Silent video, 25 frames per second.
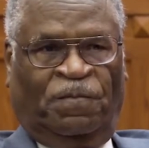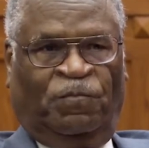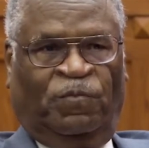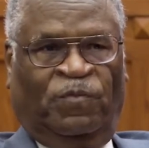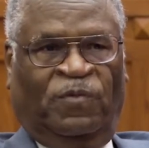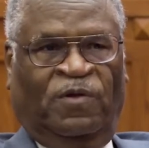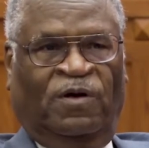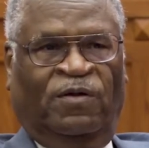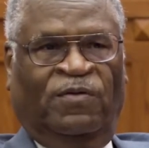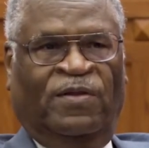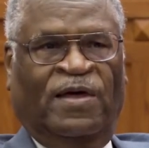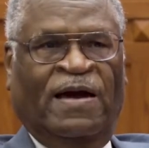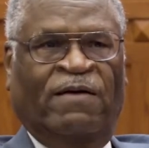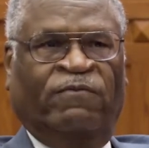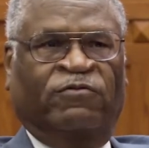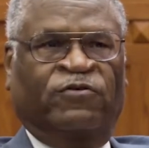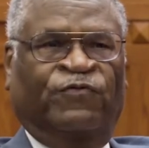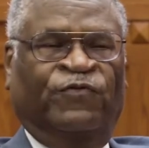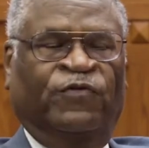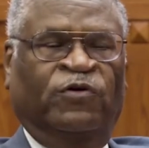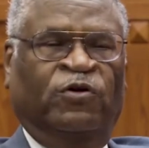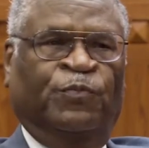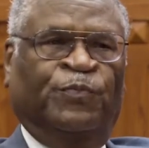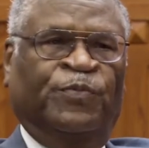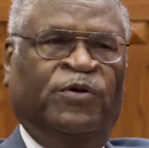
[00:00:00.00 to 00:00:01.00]
The average
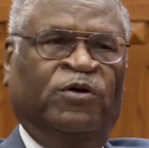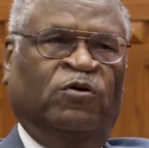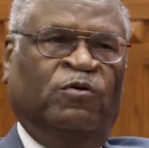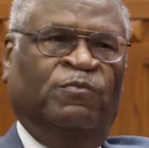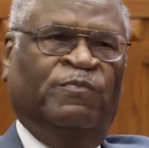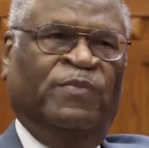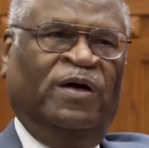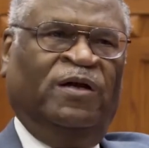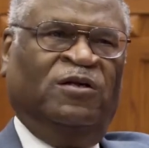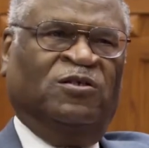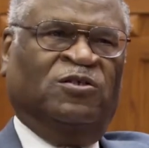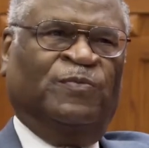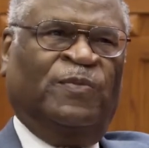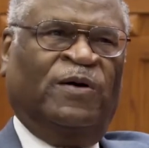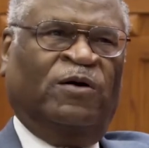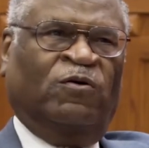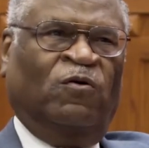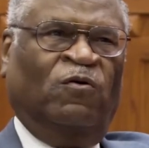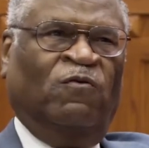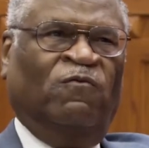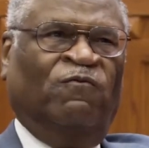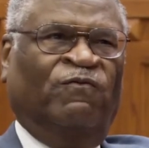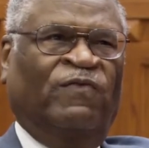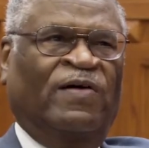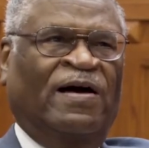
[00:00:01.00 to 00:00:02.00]
Filipino male is about
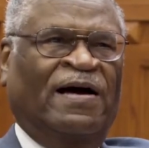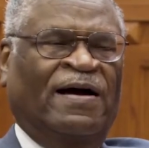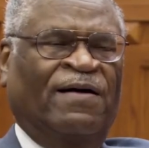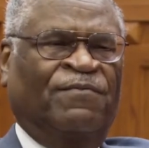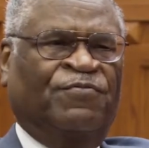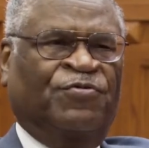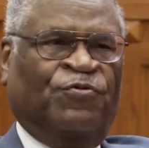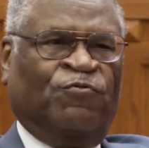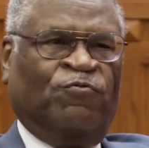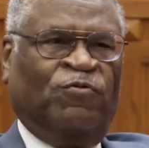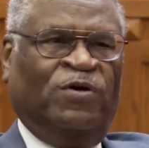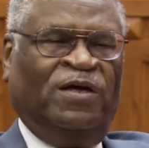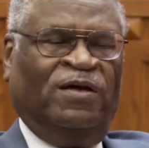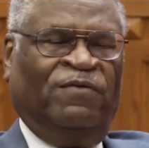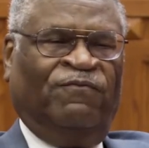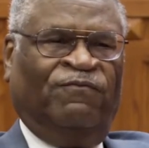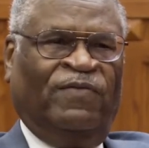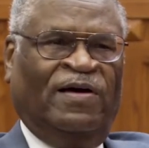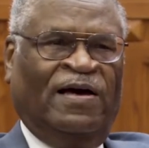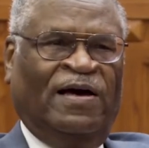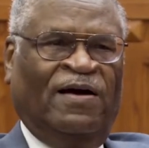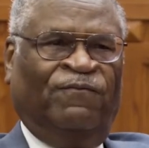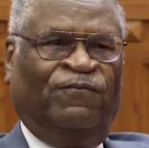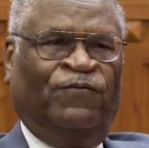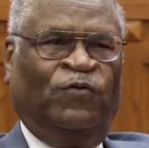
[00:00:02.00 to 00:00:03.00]
5'3",
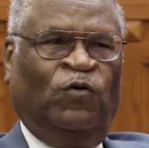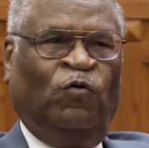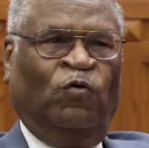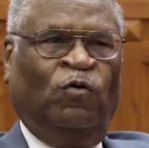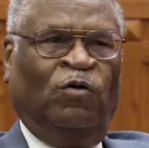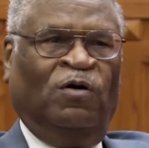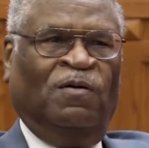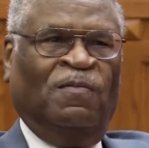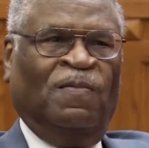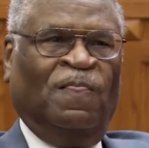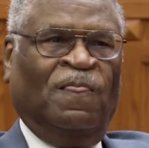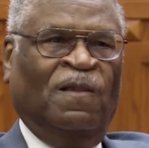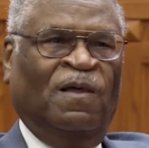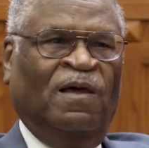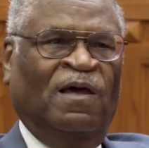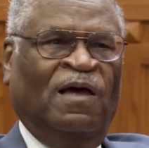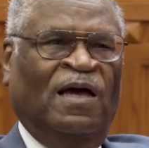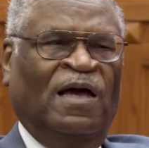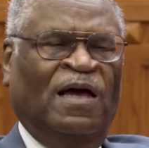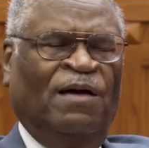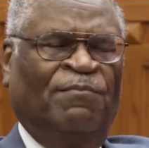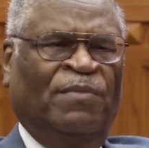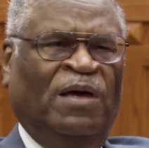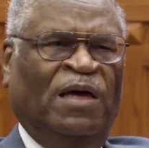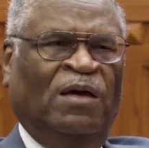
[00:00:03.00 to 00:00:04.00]
5'4",
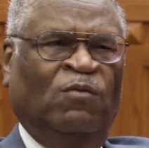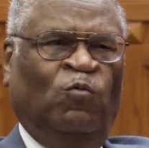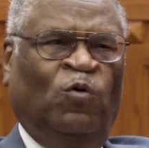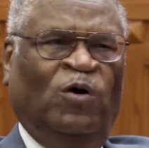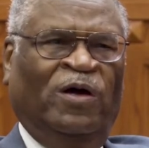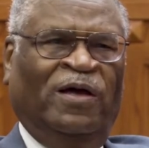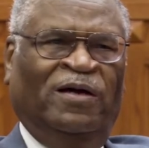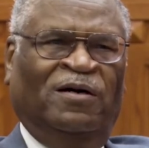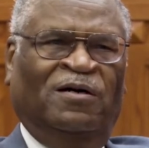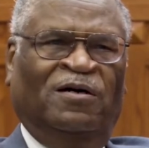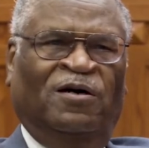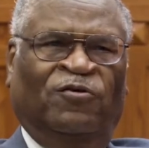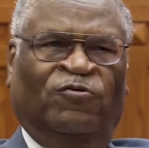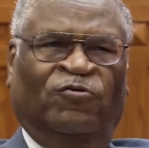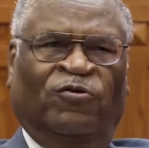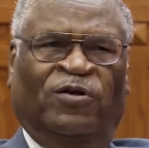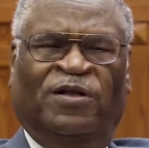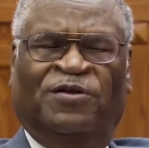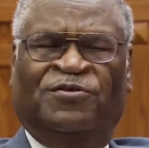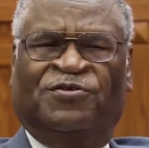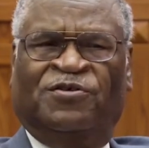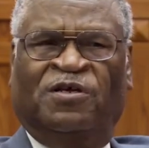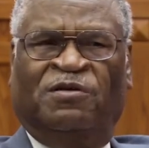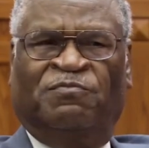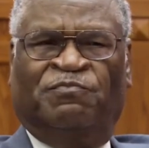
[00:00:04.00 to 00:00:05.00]
and may weigh
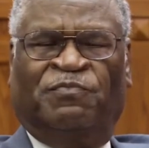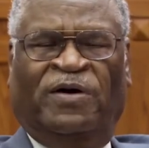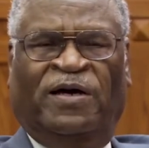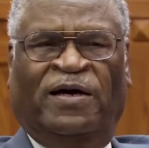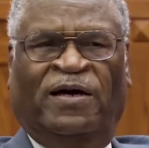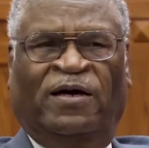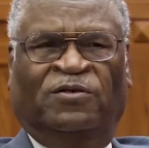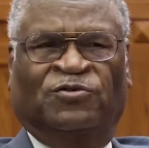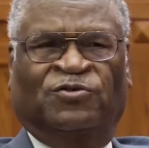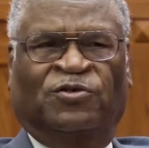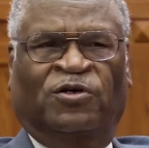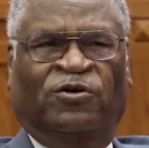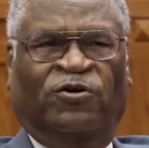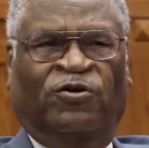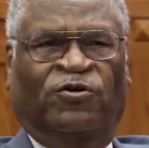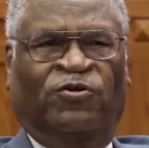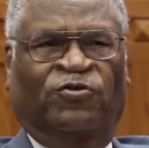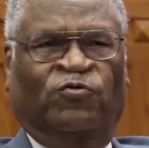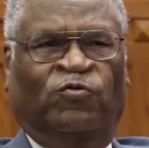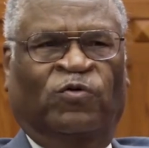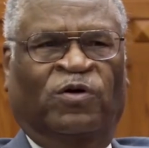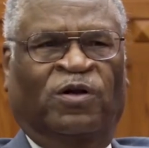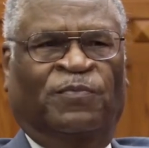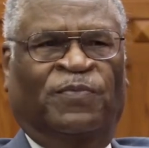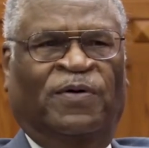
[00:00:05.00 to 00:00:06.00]
110 pounds,
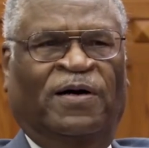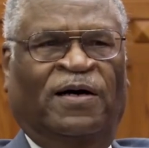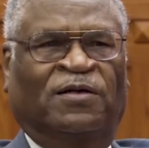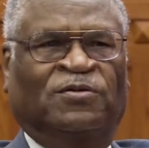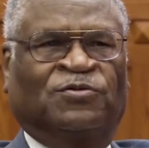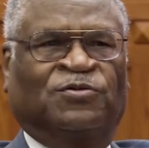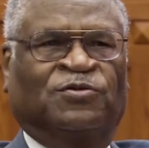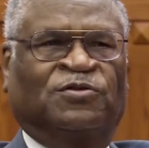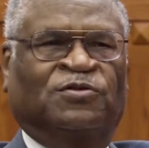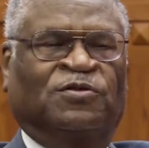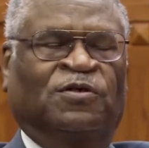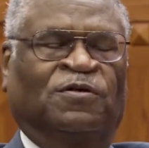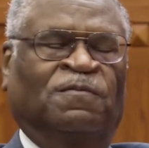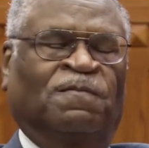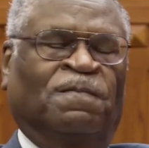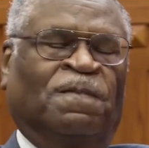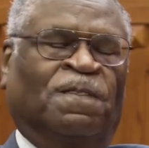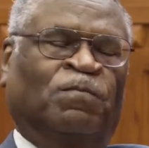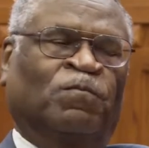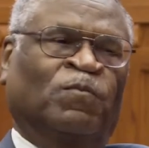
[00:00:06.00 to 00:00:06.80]
120 pounds or so.